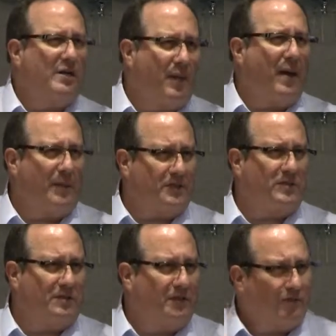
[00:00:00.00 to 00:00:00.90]

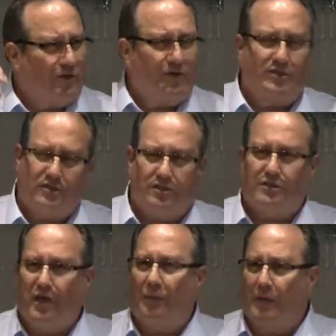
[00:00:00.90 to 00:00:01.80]
Commandments for
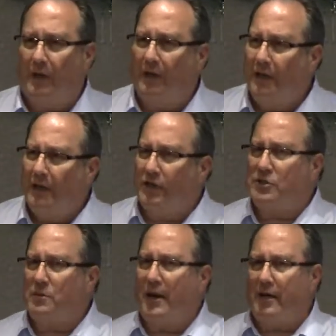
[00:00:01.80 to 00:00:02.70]
just to help you get
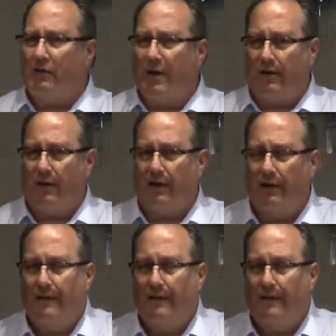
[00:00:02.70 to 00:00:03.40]
your mind around it.